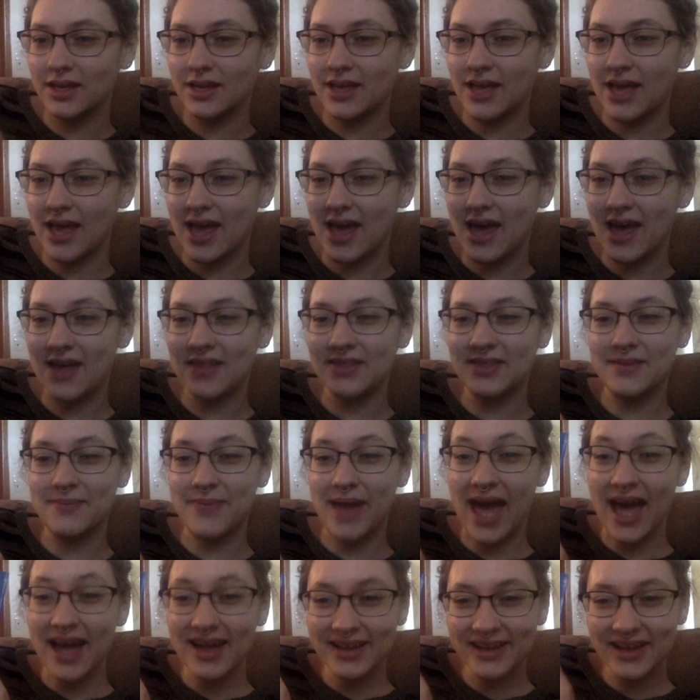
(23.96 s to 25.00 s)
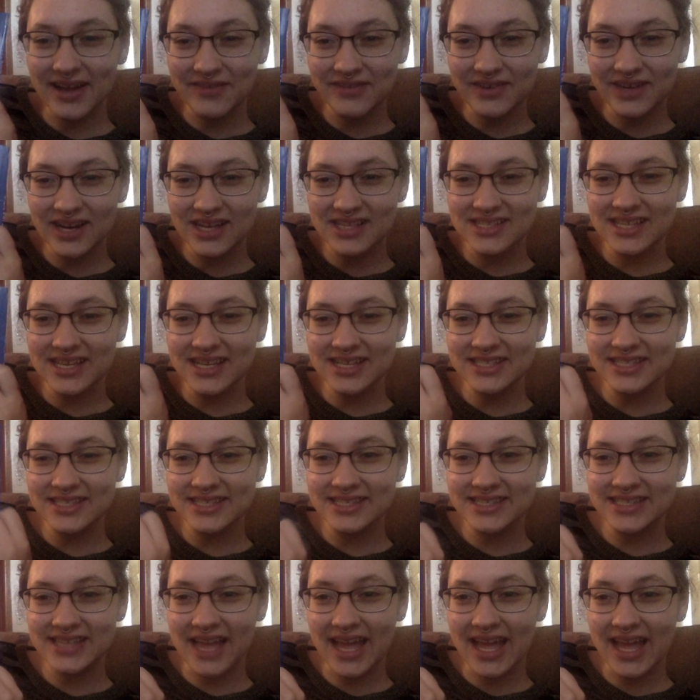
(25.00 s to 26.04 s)
And the back cover has that
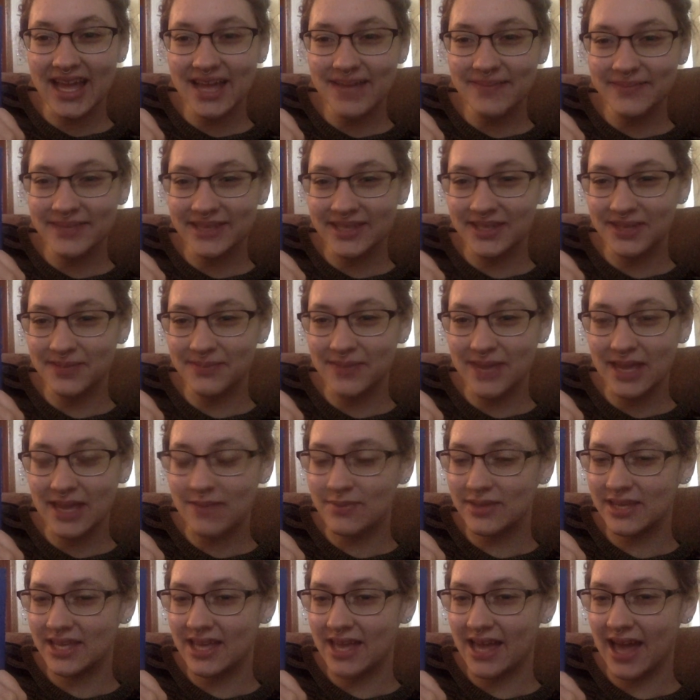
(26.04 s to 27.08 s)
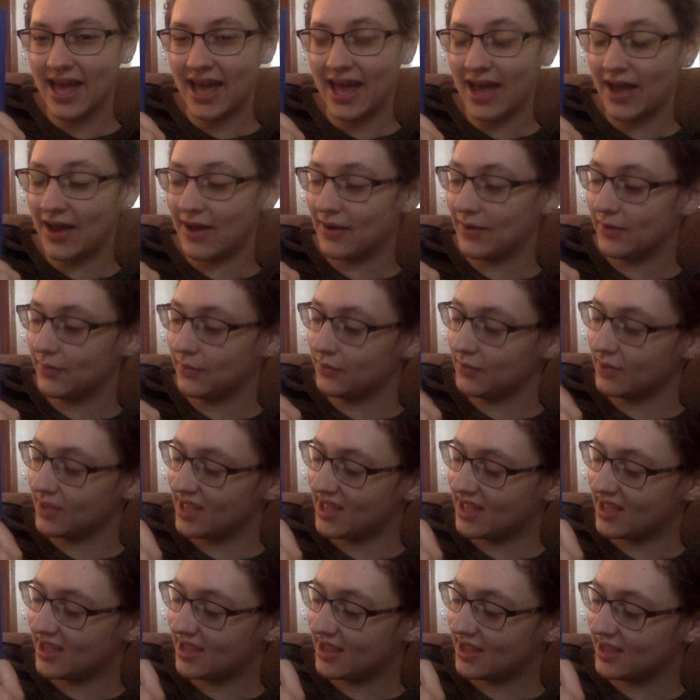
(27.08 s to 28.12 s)
same little baby cow
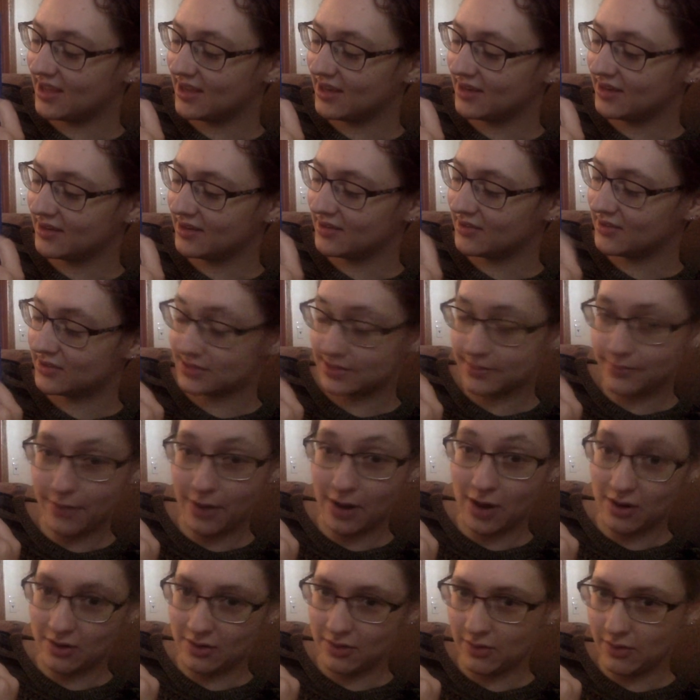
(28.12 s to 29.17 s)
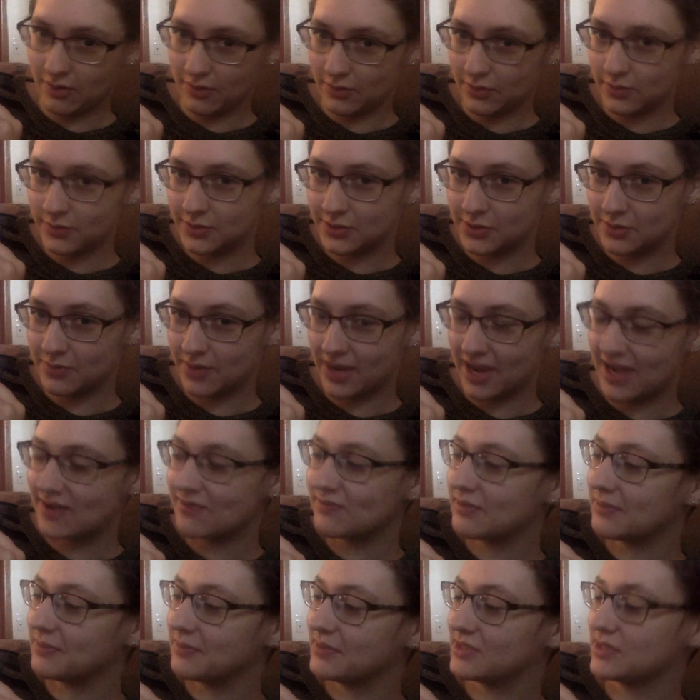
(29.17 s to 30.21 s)
and there's a barcode when you buy it
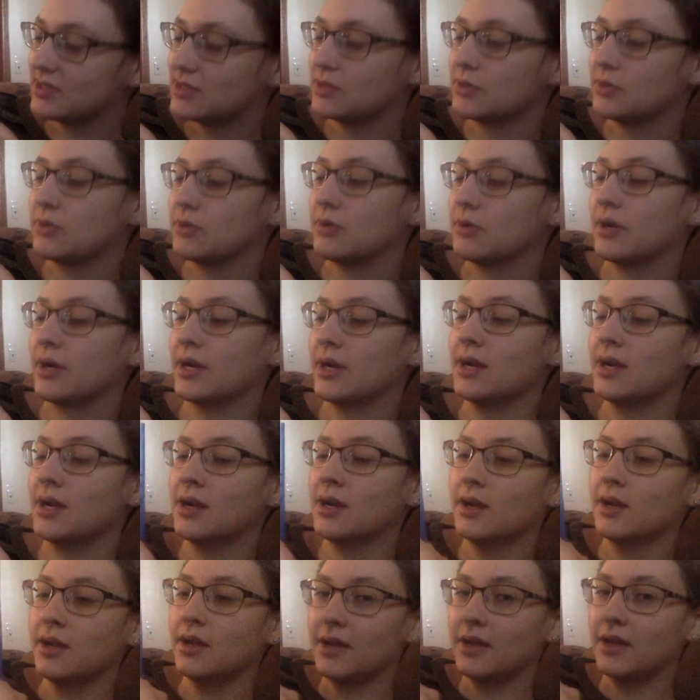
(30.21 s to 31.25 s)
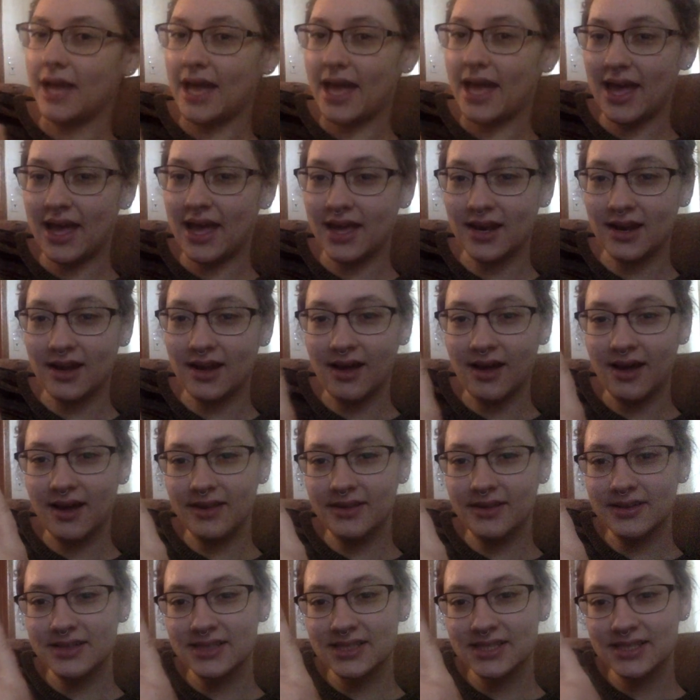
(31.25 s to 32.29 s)
from the store. And on
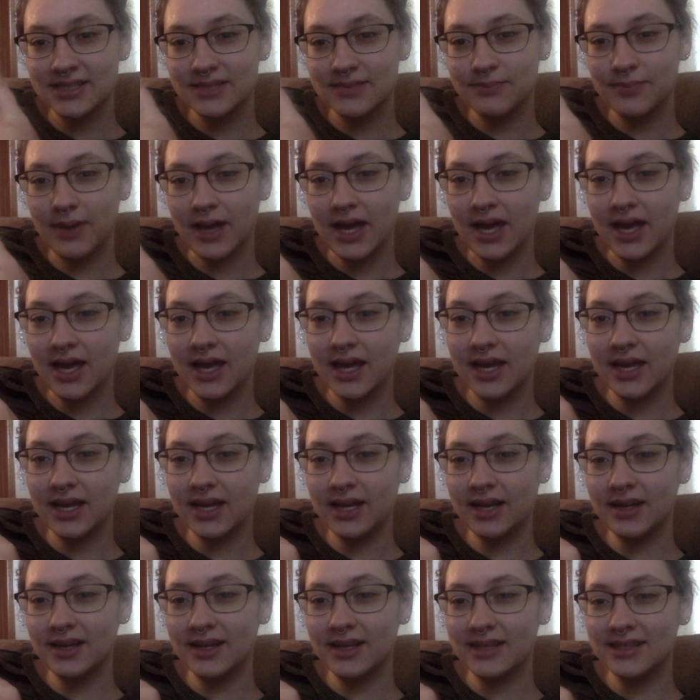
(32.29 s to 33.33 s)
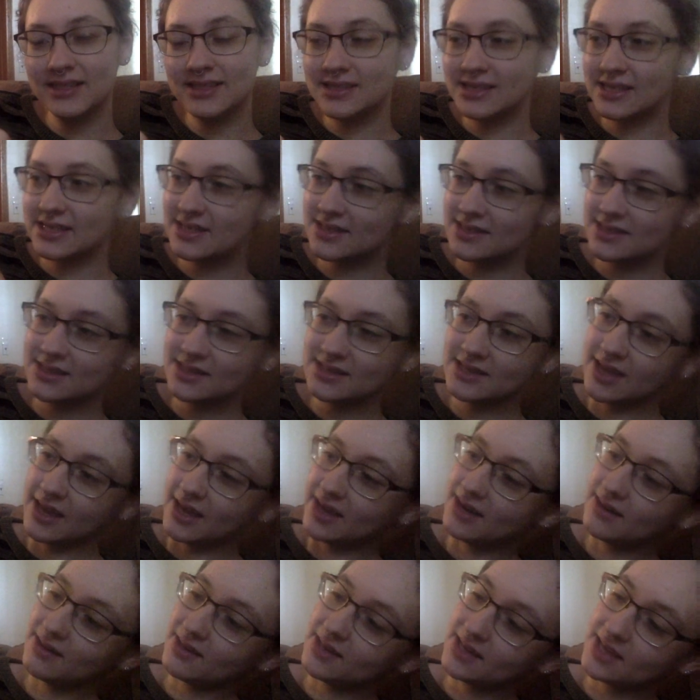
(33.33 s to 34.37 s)
the spine, it says the
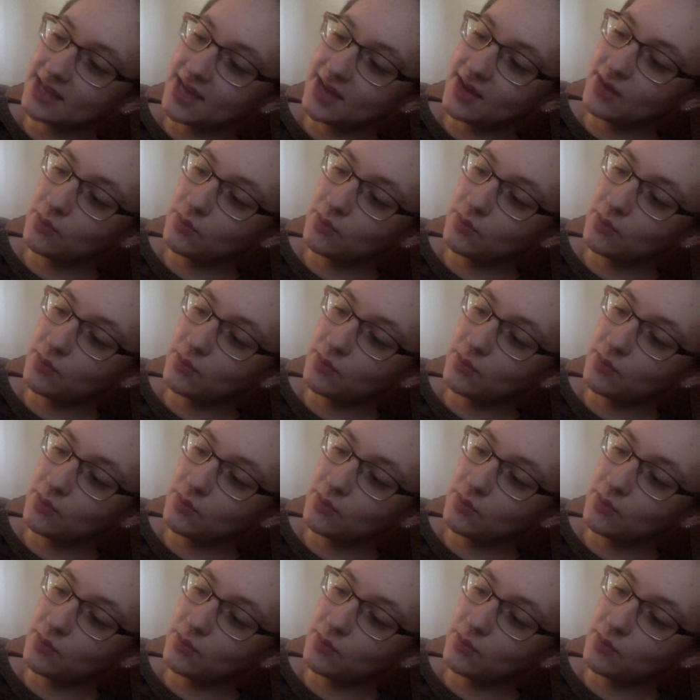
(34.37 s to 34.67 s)
title again